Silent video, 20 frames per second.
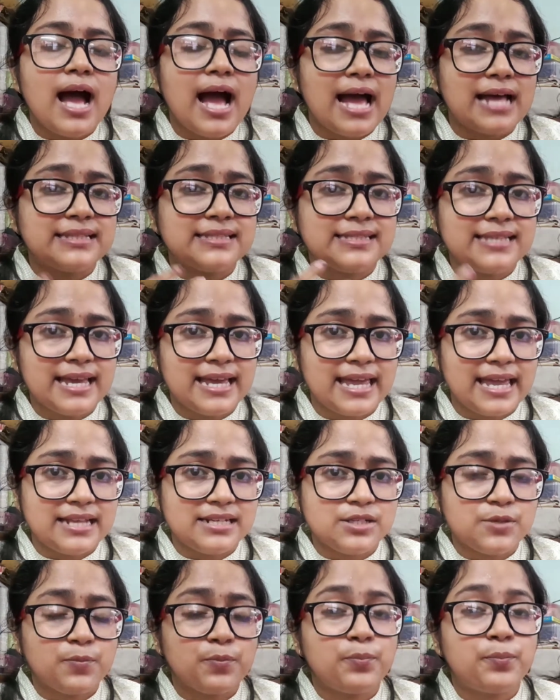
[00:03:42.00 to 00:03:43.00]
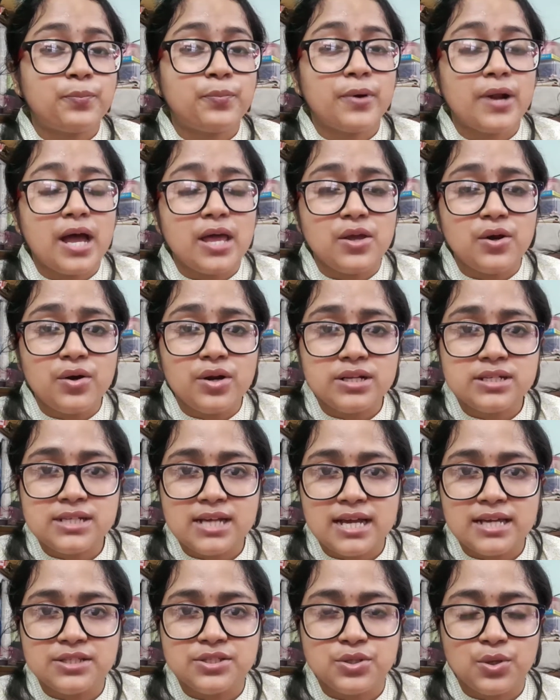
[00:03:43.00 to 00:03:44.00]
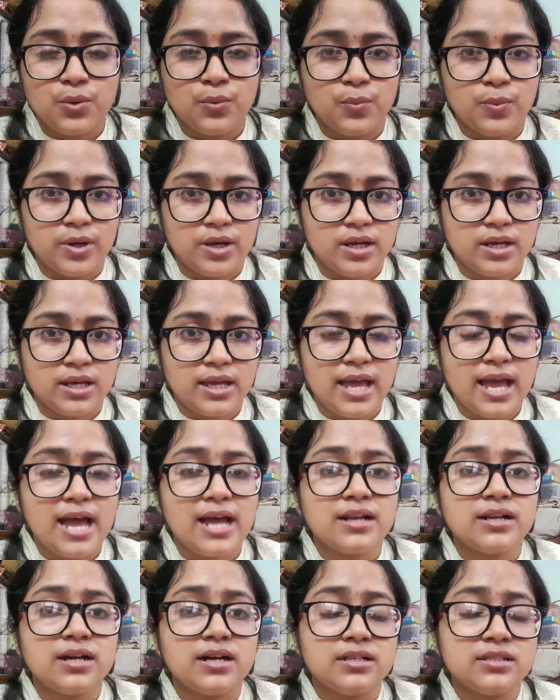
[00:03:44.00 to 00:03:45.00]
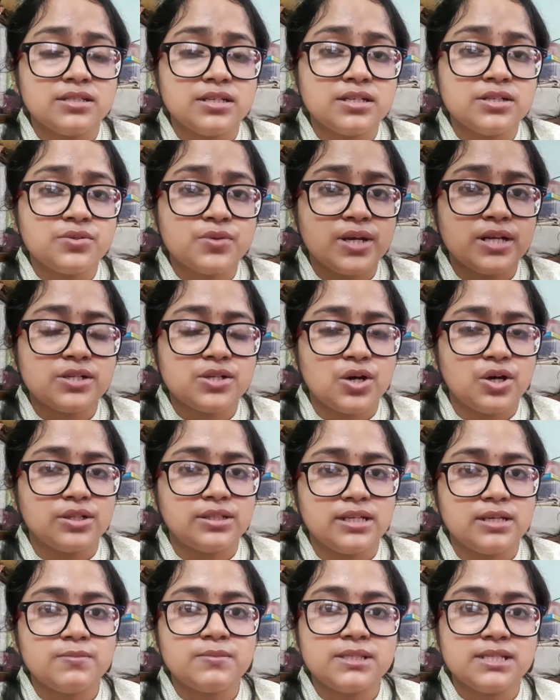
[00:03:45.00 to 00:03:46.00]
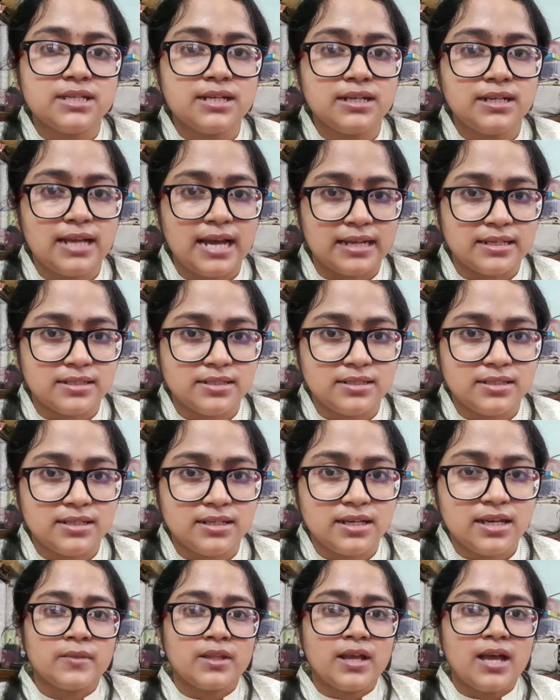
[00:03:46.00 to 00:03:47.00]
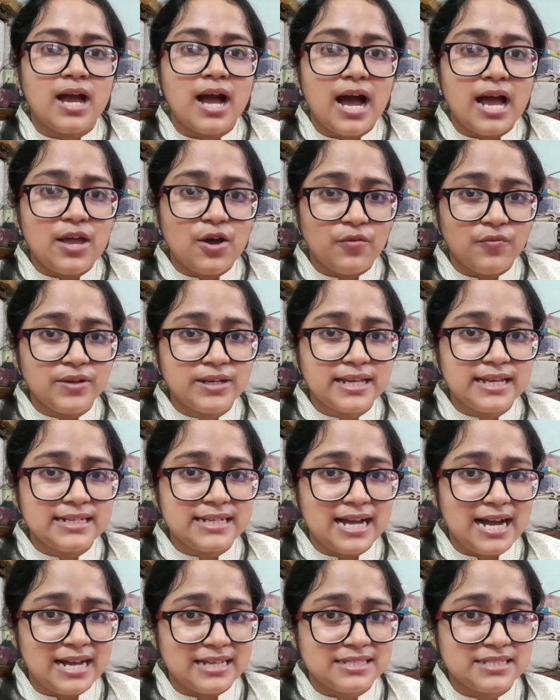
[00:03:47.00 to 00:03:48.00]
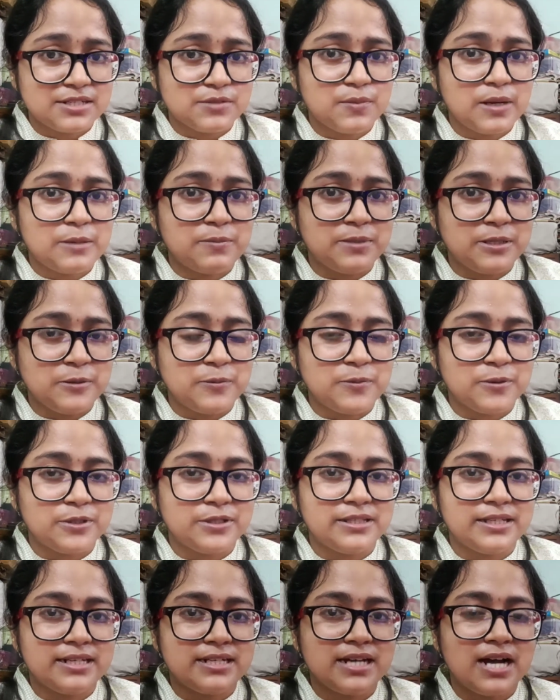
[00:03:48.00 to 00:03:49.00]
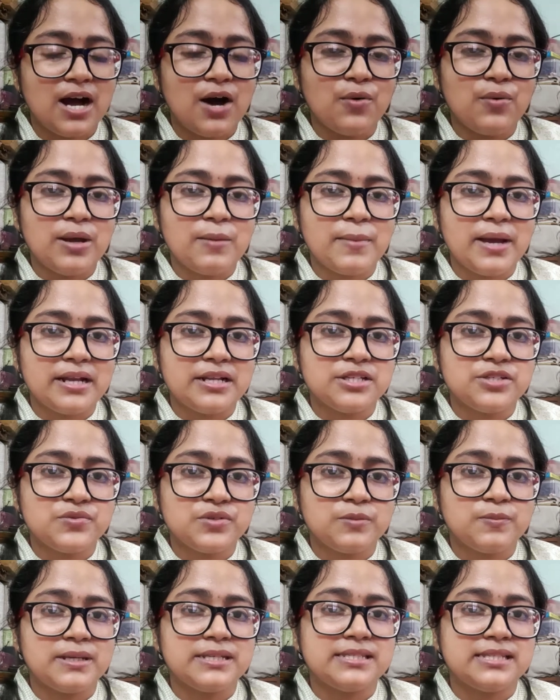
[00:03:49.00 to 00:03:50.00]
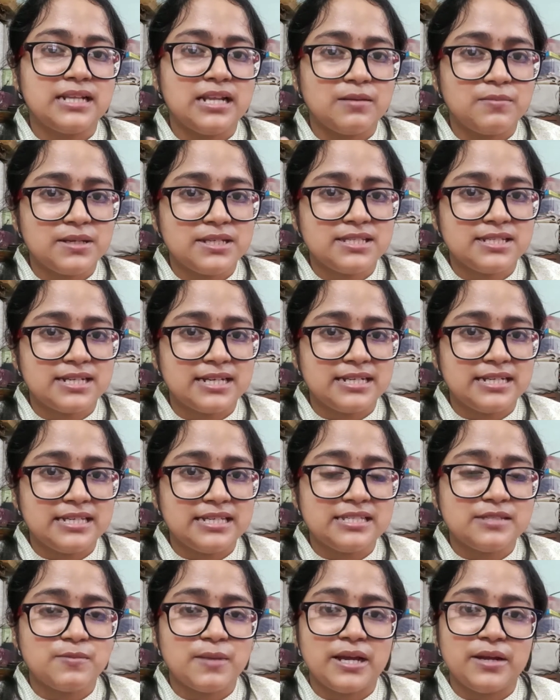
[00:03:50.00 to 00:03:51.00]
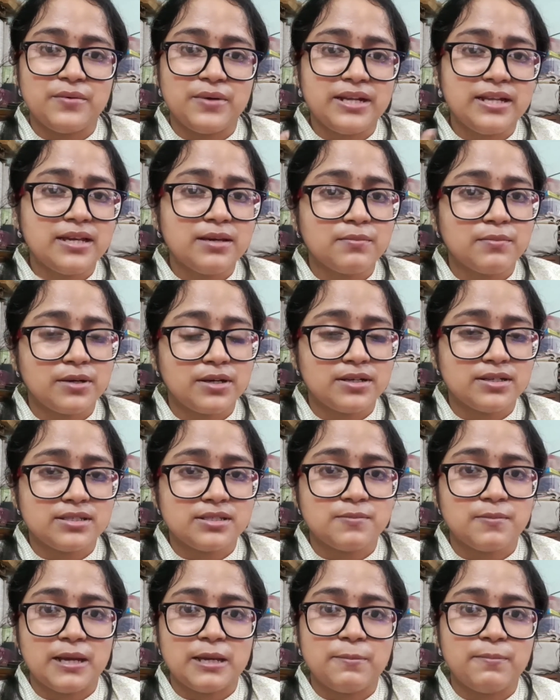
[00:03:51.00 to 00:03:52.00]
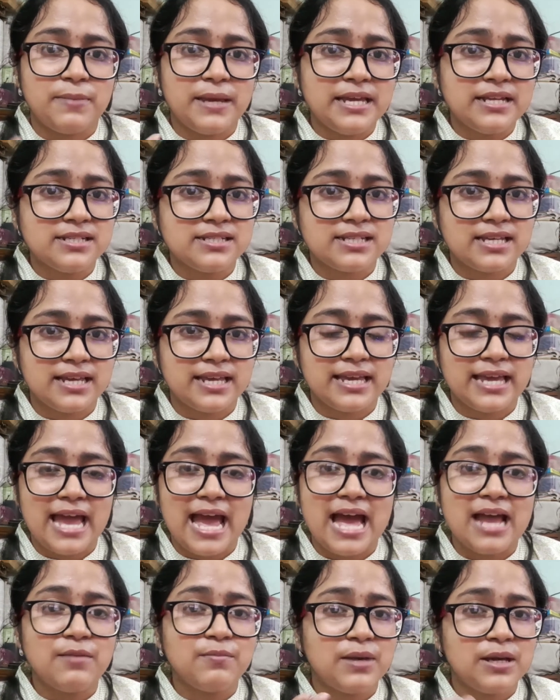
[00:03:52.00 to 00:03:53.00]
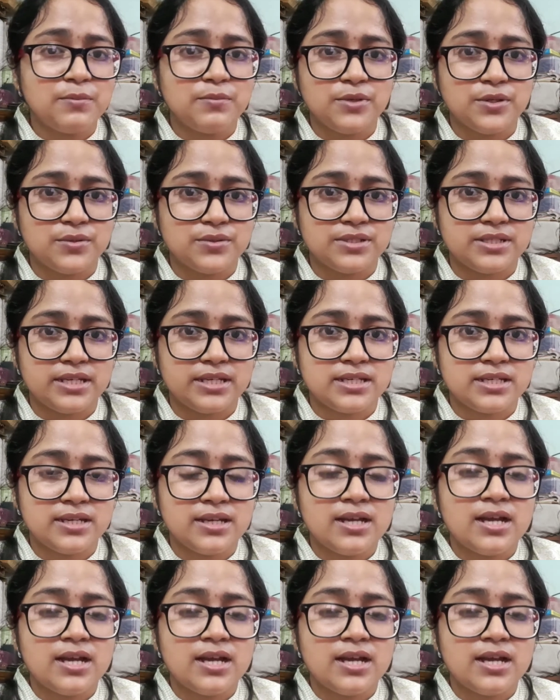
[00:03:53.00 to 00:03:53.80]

And second, prioritize your work and concentrate on them single-handedly. I often get asked by people that how I manage with my syllabus studies, my reading books, my painting and my music.